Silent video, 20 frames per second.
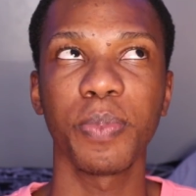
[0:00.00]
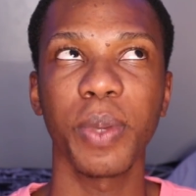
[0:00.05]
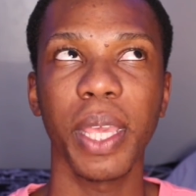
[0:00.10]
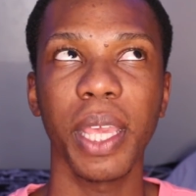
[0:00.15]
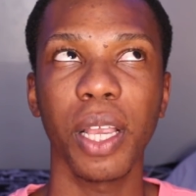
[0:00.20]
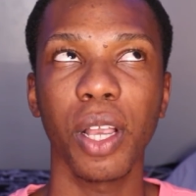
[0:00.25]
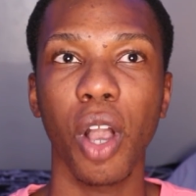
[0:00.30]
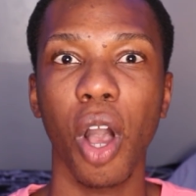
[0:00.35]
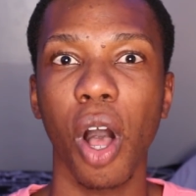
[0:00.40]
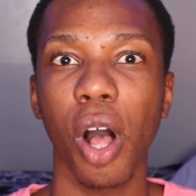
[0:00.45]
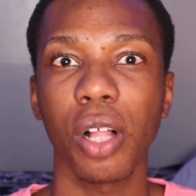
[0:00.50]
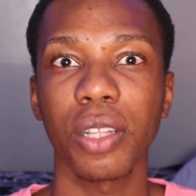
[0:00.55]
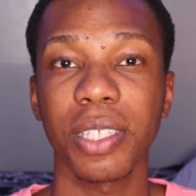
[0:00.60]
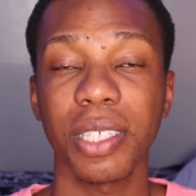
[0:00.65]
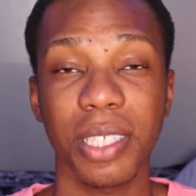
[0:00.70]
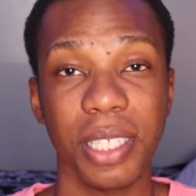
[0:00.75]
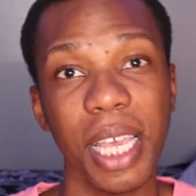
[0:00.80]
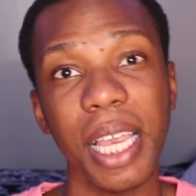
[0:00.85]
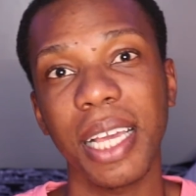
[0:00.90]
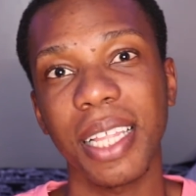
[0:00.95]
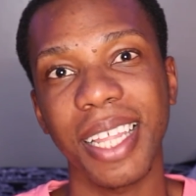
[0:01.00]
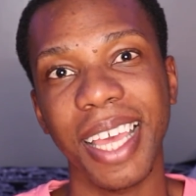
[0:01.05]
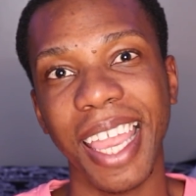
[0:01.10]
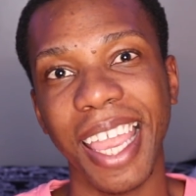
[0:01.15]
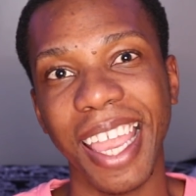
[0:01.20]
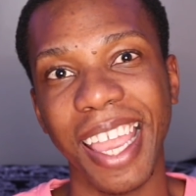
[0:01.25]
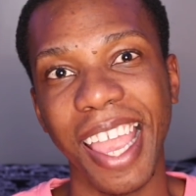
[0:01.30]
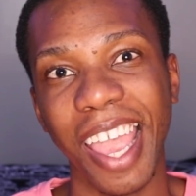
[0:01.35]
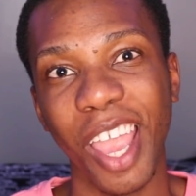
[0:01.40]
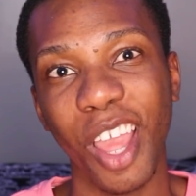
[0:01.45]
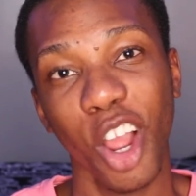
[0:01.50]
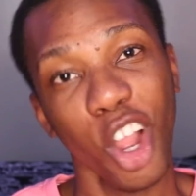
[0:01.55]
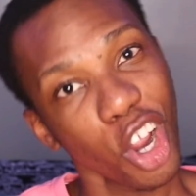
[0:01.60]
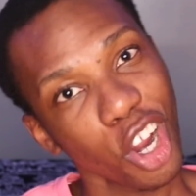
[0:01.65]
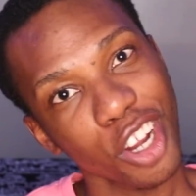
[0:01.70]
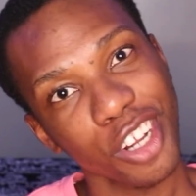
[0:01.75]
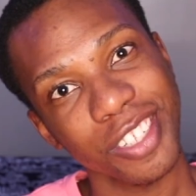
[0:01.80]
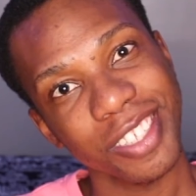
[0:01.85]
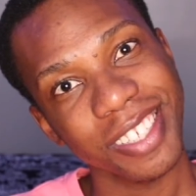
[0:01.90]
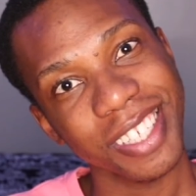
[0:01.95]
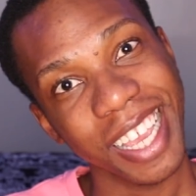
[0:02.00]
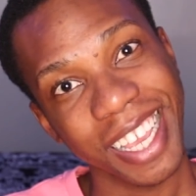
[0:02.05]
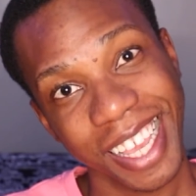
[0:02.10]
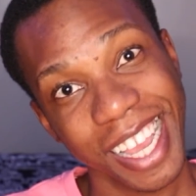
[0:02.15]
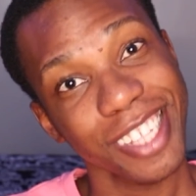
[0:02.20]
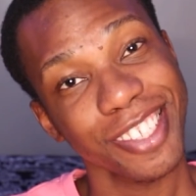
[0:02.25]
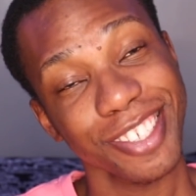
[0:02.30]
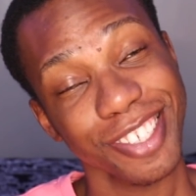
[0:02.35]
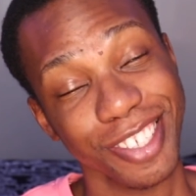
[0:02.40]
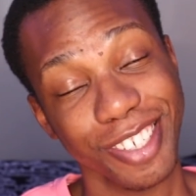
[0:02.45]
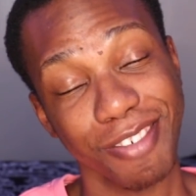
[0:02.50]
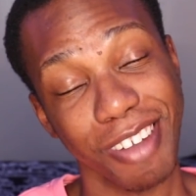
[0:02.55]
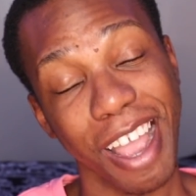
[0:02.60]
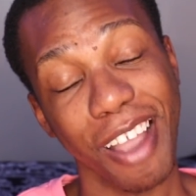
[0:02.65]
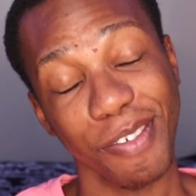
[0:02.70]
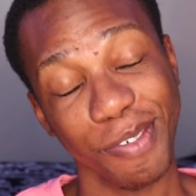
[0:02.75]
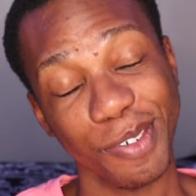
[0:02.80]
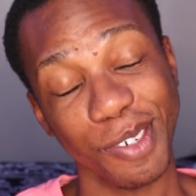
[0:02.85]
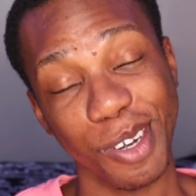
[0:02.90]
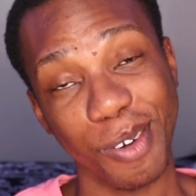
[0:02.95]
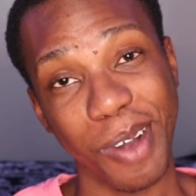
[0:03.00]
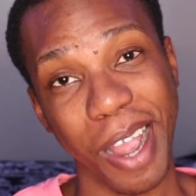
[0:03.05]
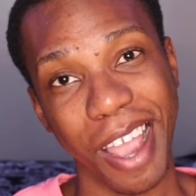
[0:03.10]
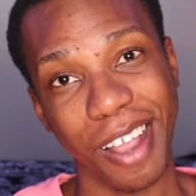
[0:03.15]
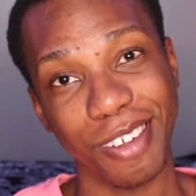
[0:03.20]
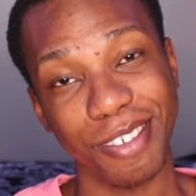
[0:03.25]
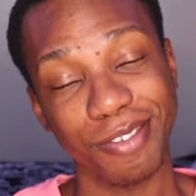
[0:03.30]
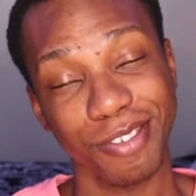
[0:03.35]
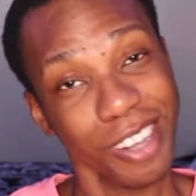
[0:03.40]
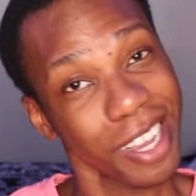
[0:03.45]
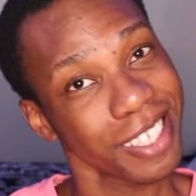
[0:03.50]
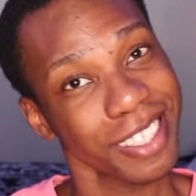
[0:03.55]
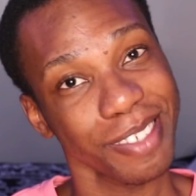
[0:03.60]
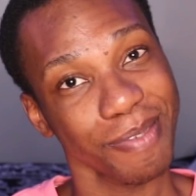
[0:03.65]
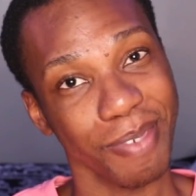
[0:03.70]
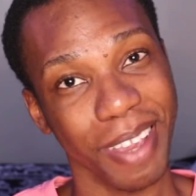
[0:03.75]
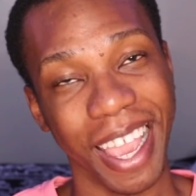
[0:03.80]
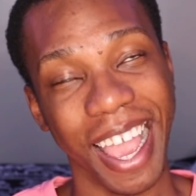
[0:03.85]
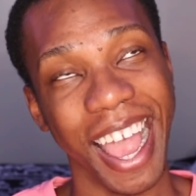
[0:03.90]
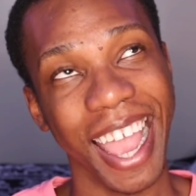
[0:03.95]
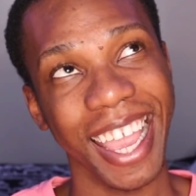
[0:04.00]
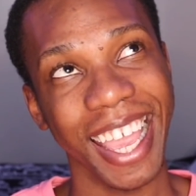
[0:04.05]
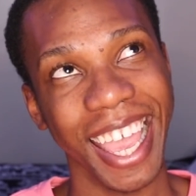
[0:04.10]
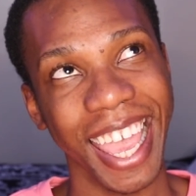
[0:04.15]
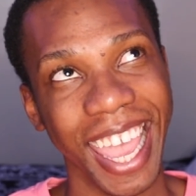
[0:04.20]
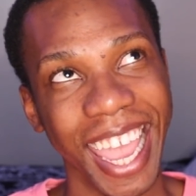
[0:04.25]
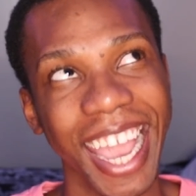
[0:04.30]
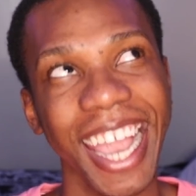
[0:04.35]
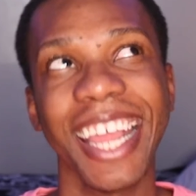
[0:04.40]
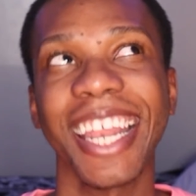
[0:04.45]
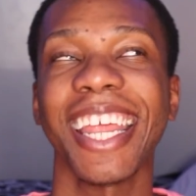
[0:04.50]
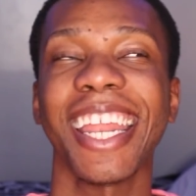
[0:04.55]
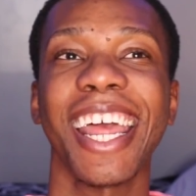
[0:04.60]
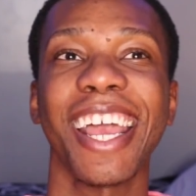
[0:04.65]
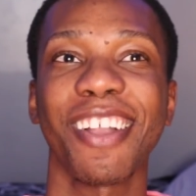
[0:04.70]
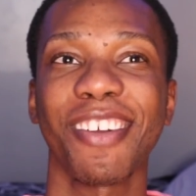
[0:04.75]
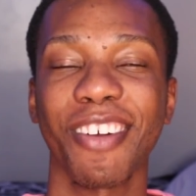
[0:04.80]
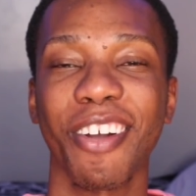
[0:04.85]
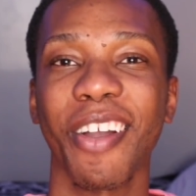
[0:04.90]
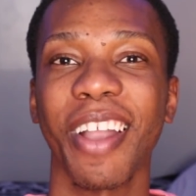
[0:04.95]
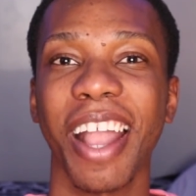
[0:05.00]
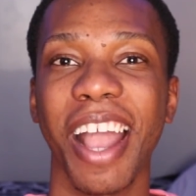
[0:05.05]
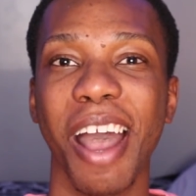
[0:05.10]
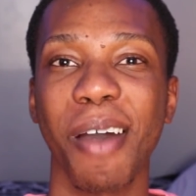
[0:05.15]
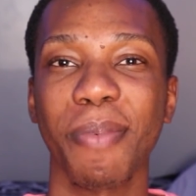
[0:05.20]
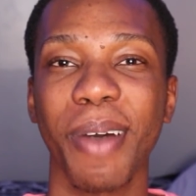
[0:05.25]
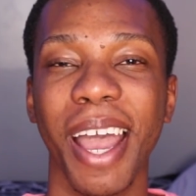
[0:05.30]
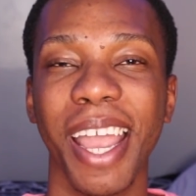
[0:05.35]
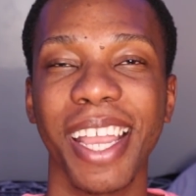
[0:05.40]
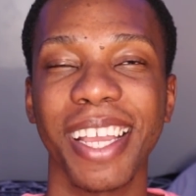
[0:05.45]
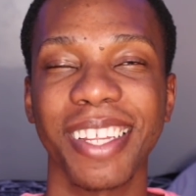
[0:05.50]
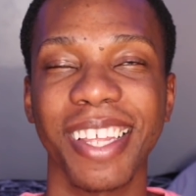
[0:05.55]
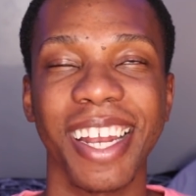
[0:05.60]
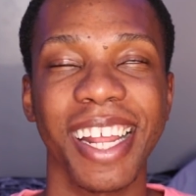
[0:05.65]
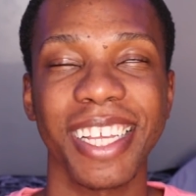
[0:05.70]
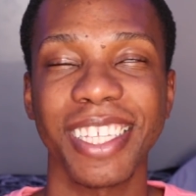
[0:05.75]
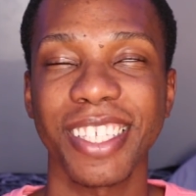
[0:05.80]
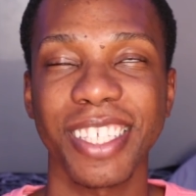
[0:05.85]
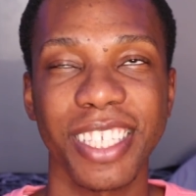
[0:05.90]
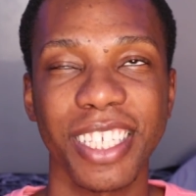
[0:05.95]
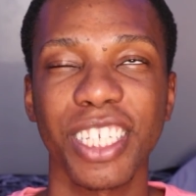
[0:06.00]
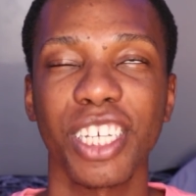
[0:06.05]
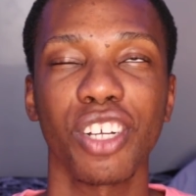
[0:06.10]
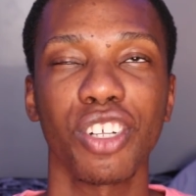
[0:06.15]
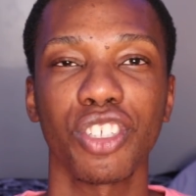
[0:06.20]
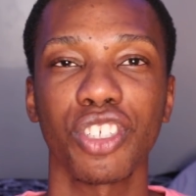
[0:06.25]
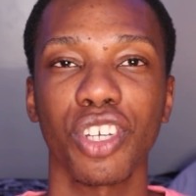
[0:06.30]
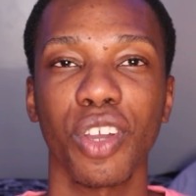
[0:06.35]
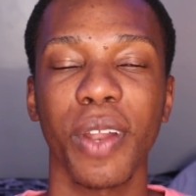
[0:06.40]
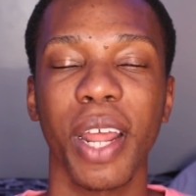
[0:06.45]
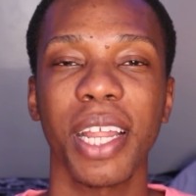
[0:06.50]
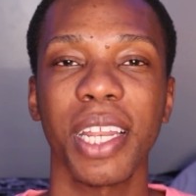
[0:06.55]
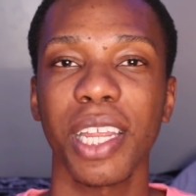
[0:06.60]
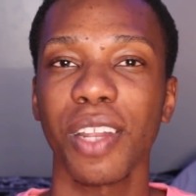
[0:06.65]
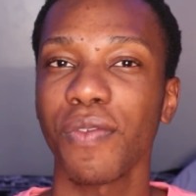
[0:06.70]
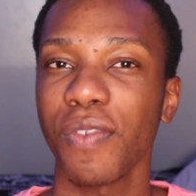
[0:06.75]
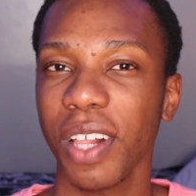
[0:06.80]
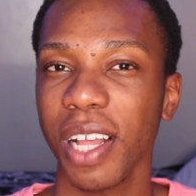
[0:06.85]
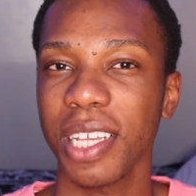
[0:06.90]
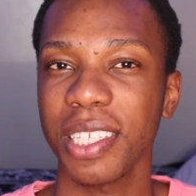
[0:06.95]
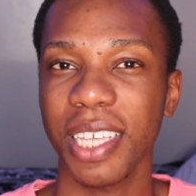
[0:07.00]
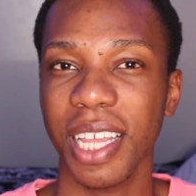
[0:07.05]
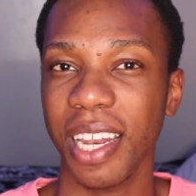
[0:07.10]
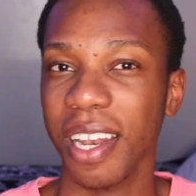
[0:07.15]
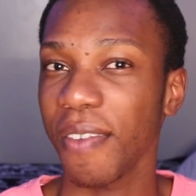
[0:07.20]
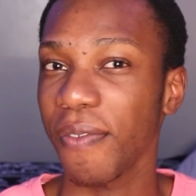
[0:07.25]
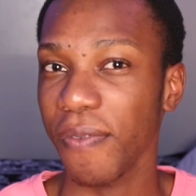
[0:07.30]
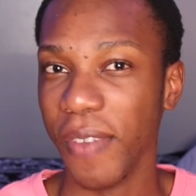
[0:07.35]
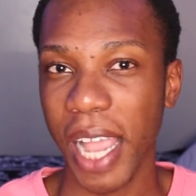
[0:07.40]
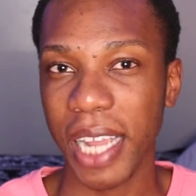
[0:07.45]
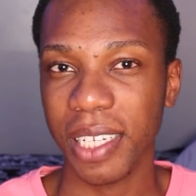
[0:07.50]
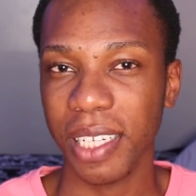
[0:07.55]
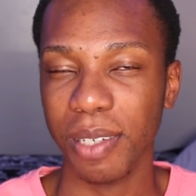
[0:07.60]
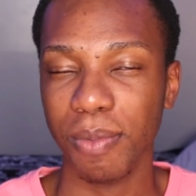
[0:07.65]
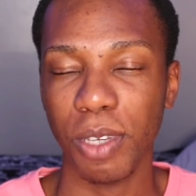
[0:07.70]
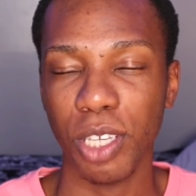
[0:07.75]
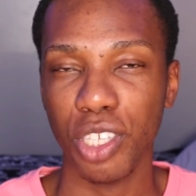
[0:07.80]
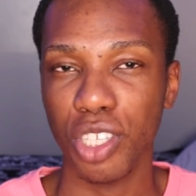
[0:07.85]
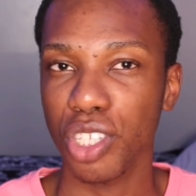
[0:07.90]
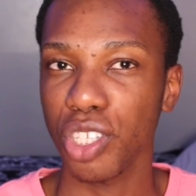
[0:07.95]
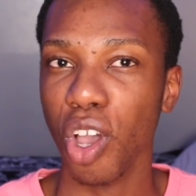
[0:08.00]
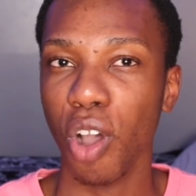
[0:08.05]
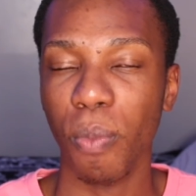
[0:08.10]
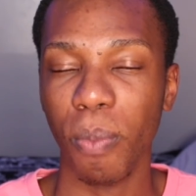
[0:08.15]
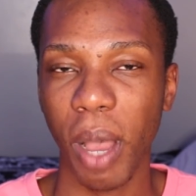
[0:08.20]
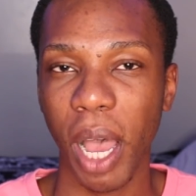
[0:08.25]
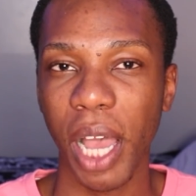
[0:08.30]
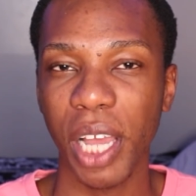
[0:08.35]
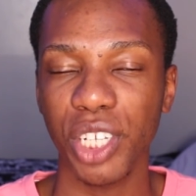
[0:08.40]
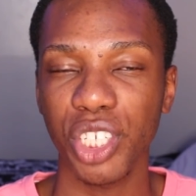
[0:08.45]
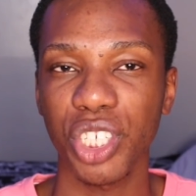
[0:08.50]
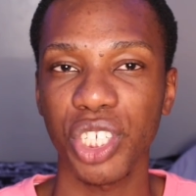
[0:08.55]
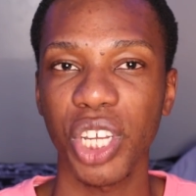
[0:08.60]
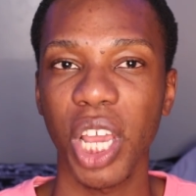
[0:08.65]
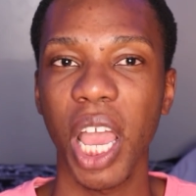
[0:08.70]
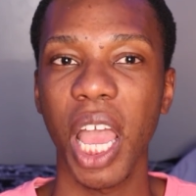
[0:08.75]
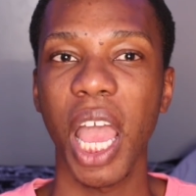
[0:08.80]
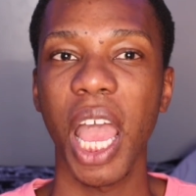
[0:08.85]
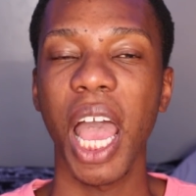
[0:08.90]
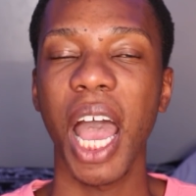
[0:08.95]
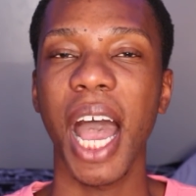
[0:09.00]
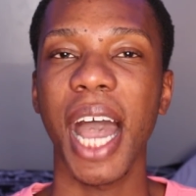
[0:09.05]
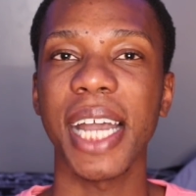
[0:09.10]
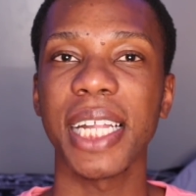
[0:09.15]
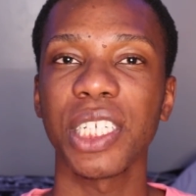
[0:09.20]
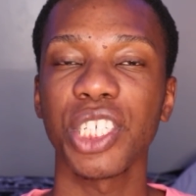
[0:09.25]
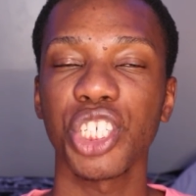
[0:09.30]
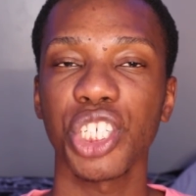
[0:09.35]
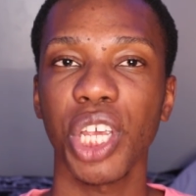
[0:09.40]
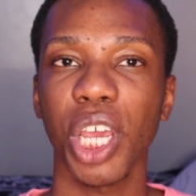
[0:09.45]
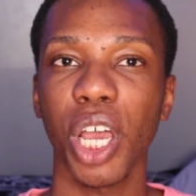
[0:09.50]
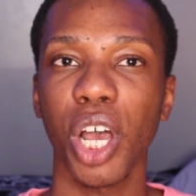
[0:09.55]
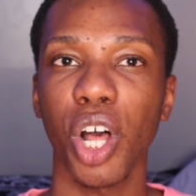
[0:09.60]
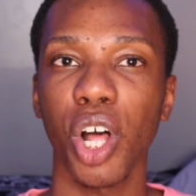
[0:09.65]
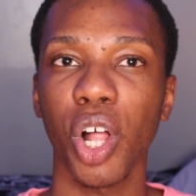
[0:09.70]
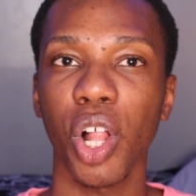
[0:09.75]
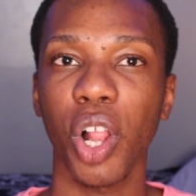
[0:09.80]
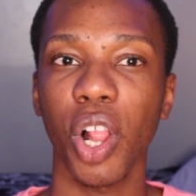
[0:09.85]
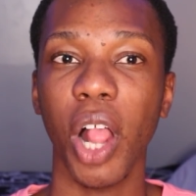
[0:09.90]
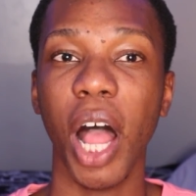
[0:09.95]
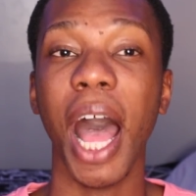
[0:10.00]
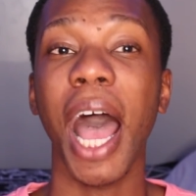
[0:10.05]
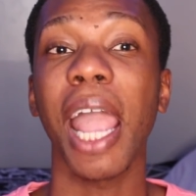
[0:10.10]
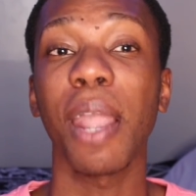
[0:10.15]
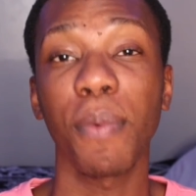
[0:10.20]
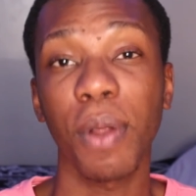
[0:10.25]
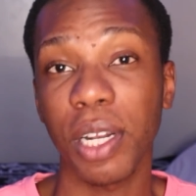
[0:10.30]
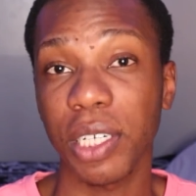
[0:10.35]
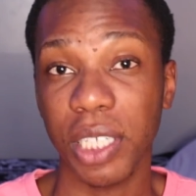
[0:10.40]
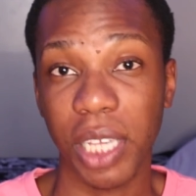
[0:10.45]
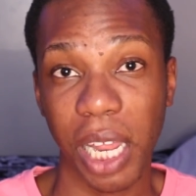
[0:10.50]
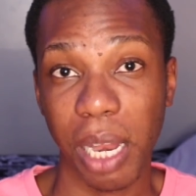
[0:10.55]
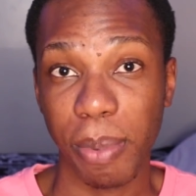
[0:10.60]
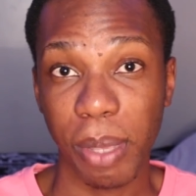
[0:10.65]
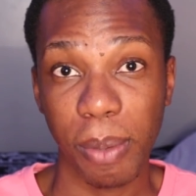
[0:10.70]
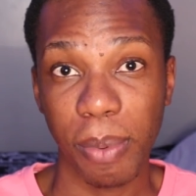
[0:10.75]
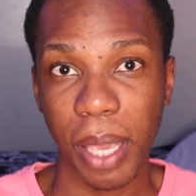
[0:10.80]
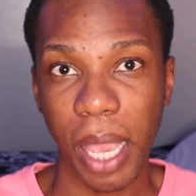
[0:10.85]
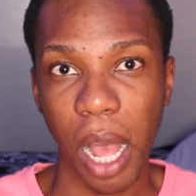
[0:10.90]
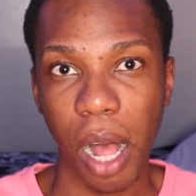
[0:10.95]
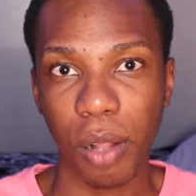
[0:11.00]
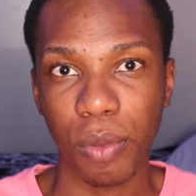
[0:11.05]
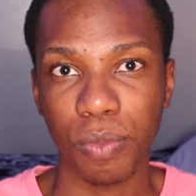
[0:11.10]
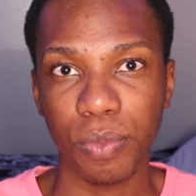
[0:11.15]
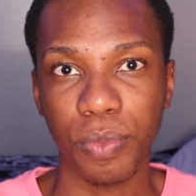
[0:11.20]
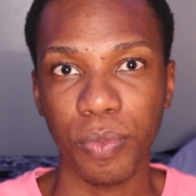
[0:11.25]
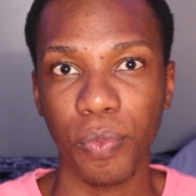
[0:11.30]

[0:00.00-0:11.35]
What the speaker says: Being called sickly. It hurts. It gets to you after a while. Trust me, I hated it growing up. And I still do, and I didn't realize that it affected me so much until I wanted to get a BBL.